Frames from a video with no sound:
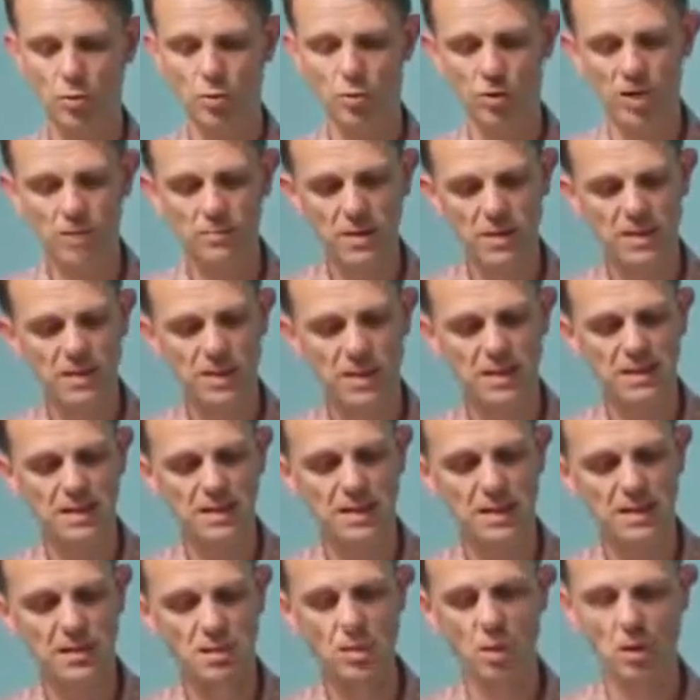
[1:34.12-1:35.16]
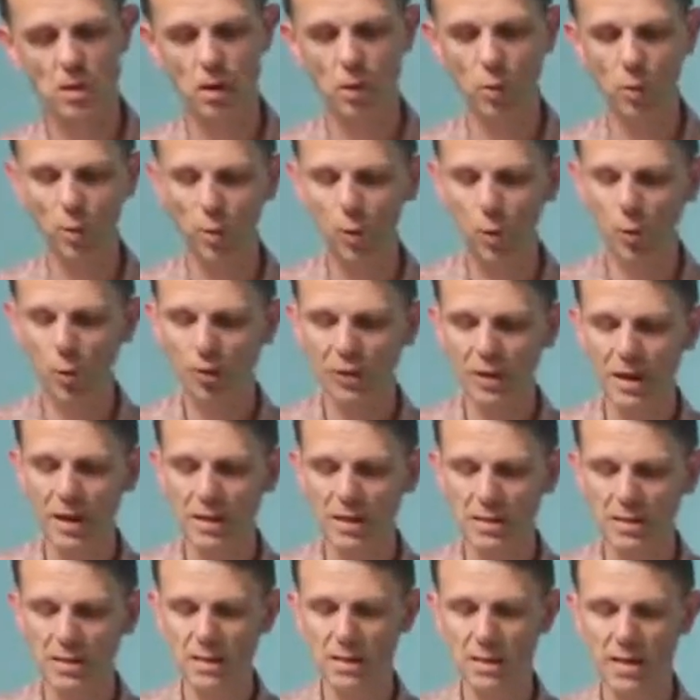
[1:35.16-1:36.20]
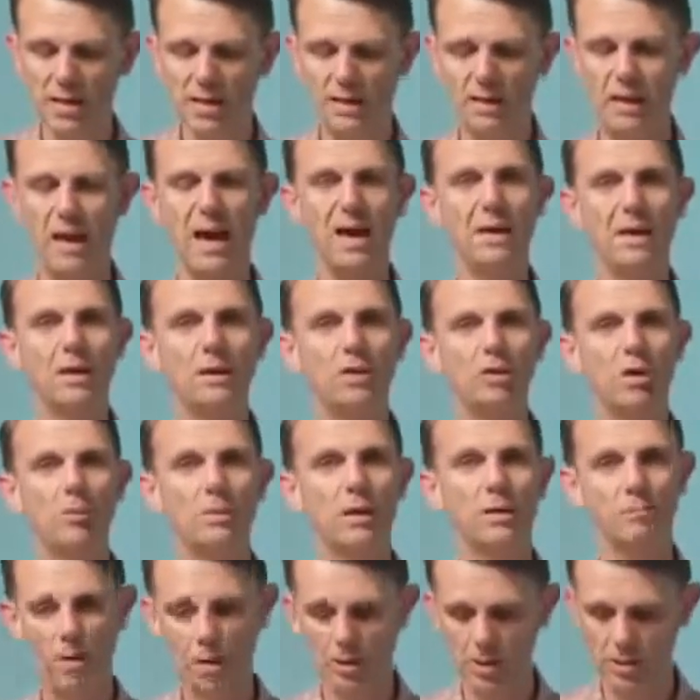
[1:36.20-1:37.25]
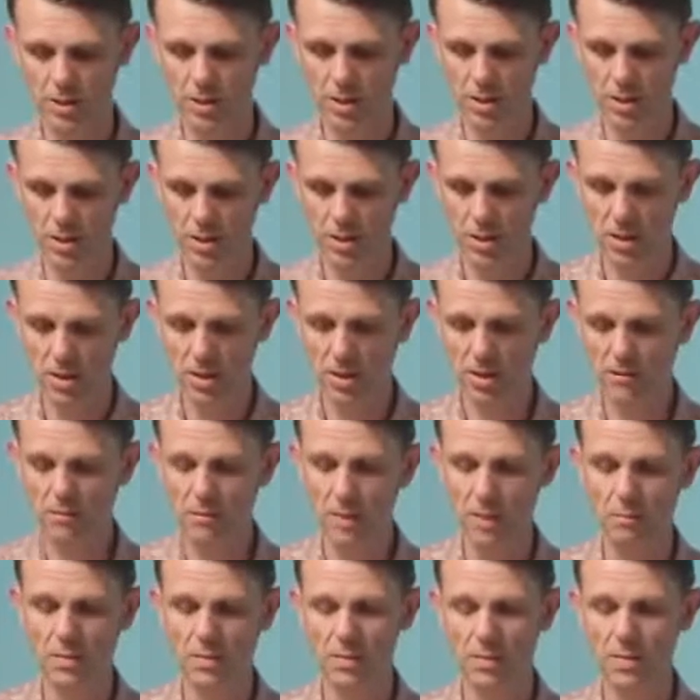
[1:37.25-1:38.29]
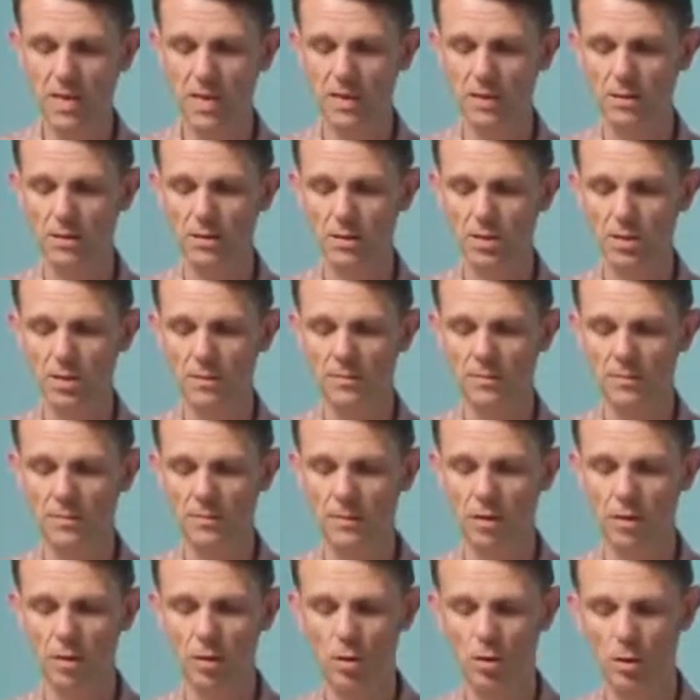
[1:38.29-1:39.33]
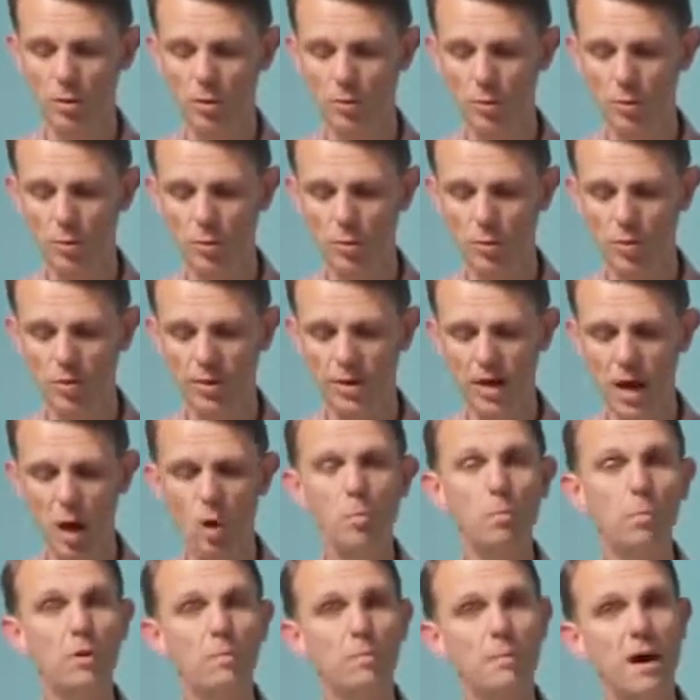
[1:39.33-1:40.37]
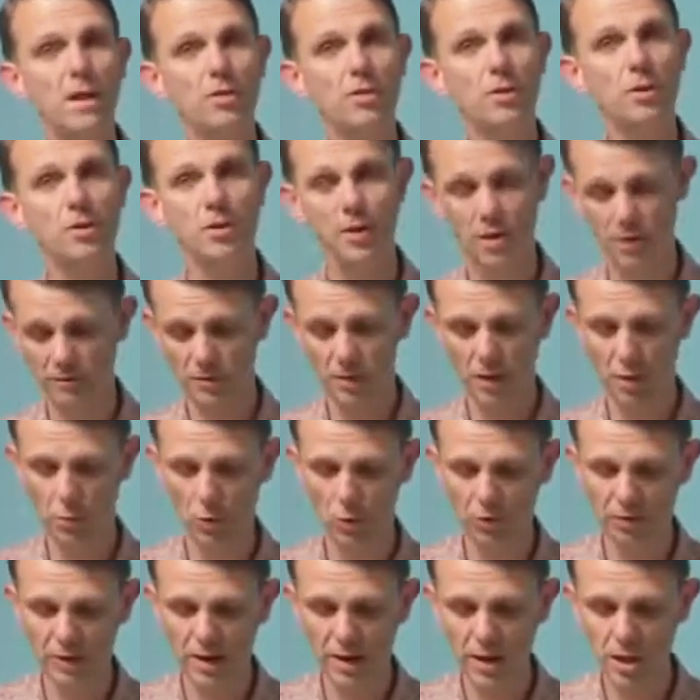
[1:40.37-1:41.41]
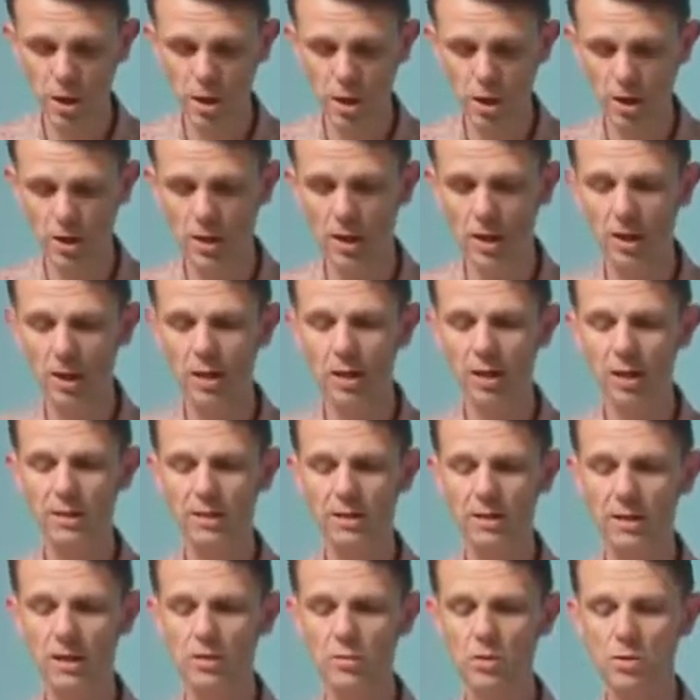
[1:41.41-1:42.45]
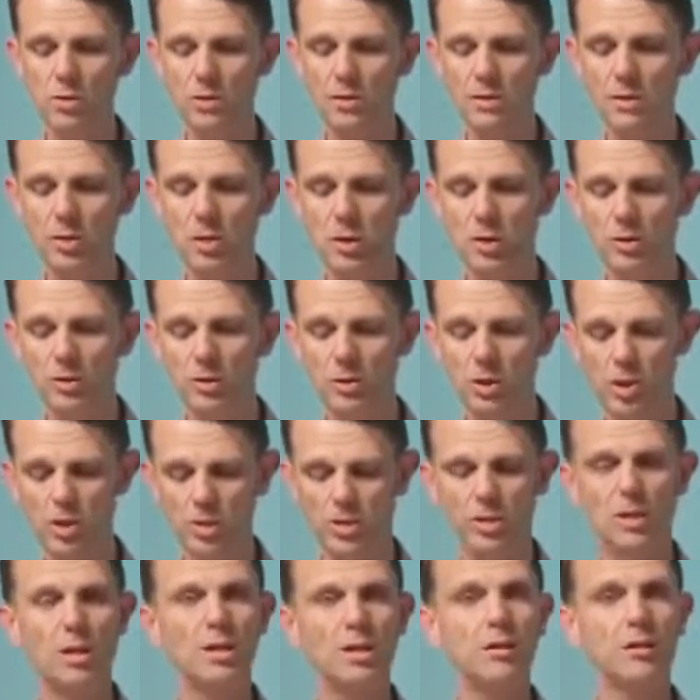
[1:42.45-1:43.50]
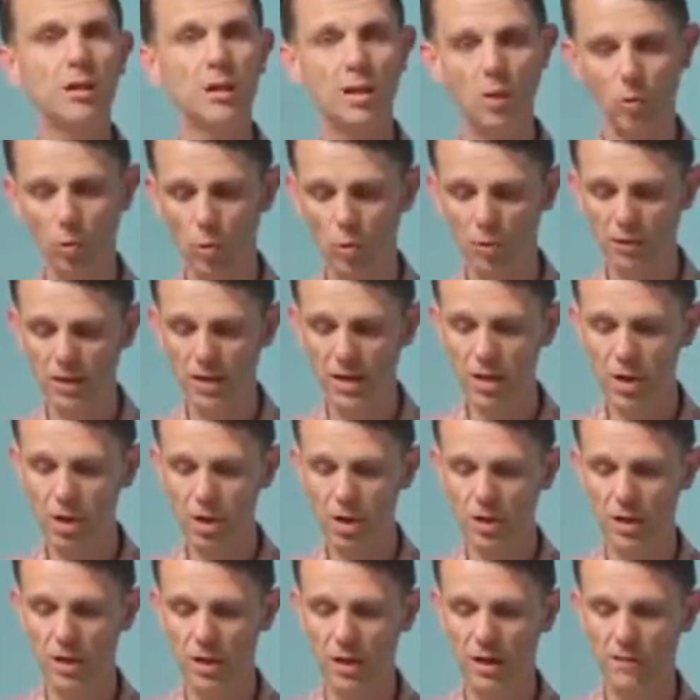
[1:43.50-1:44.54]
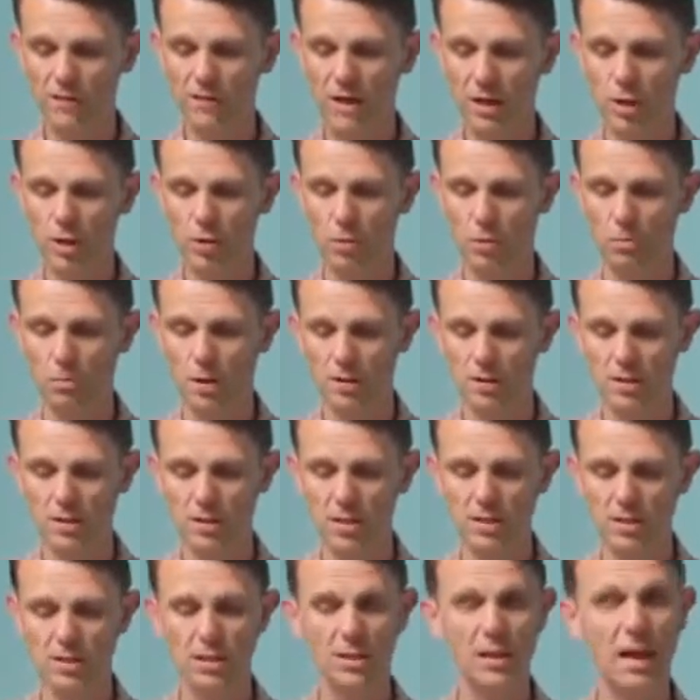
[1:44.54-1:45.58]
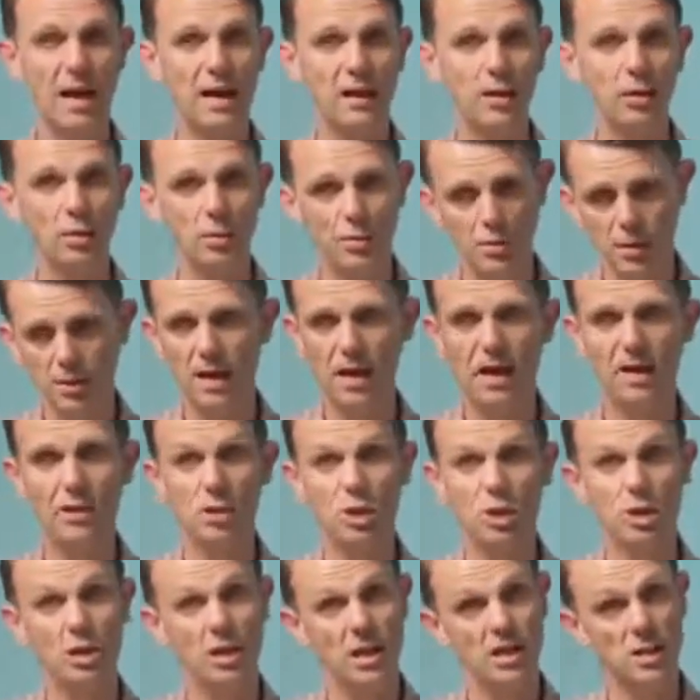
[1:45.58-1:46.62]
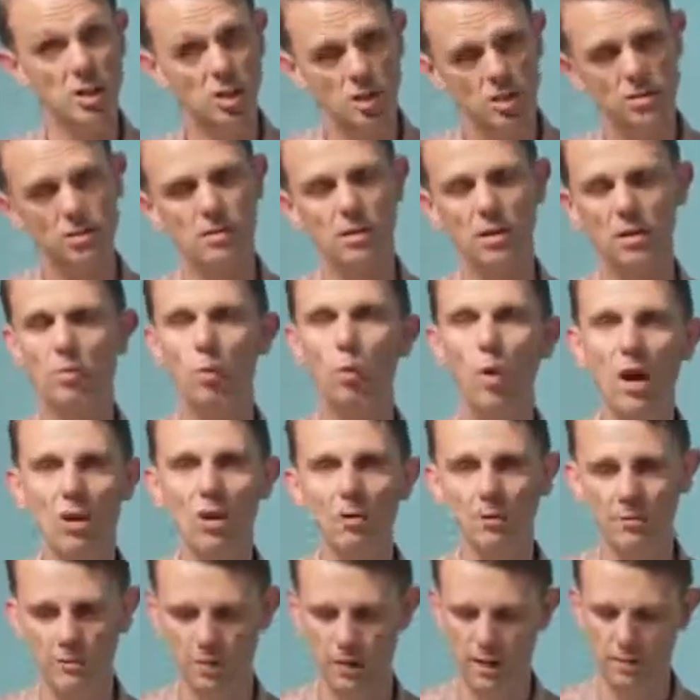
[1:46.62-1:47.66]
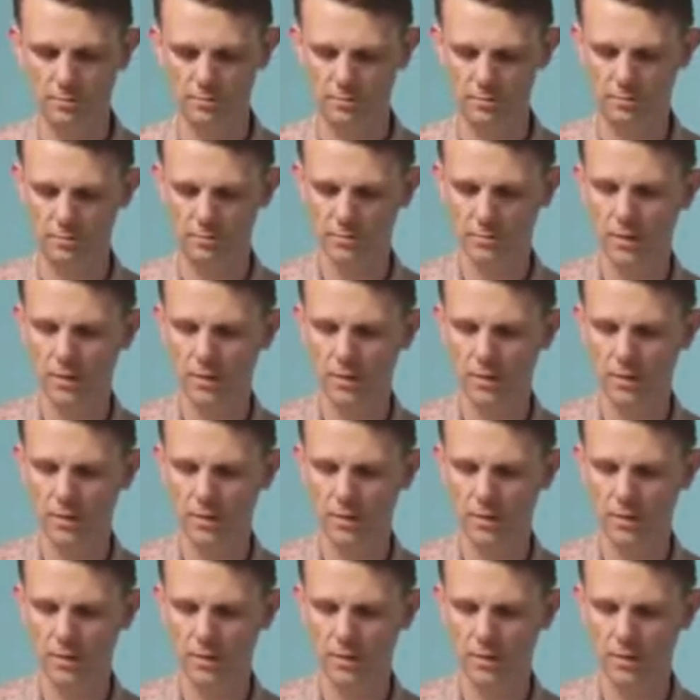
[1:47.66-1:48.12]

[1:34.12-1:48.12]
Its remit extends to coordinating the economic policies of Member States. Through the open method of coordination, the Council encourages the coordination of national policies in health, education and welfare.